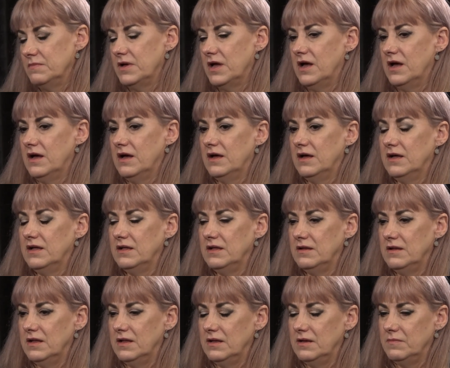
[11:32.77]
uh,
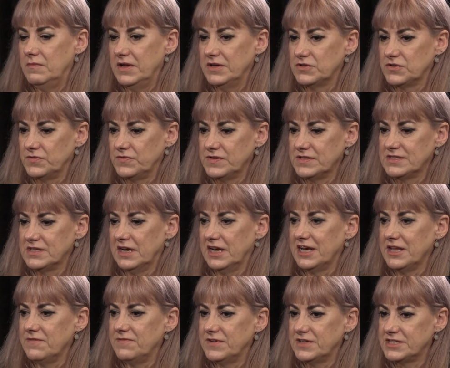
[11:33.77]
mental
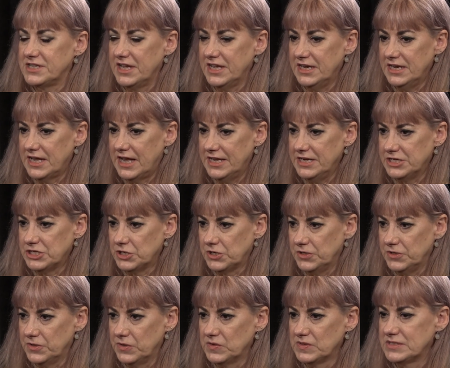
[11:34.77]
facility for teenage
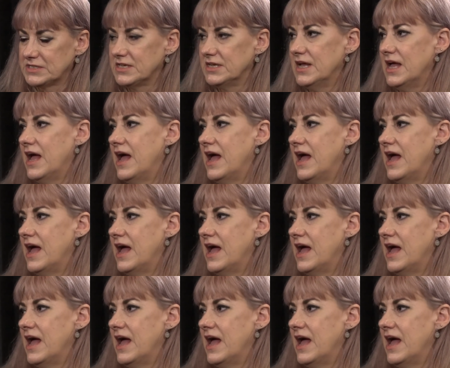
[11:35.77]
girls.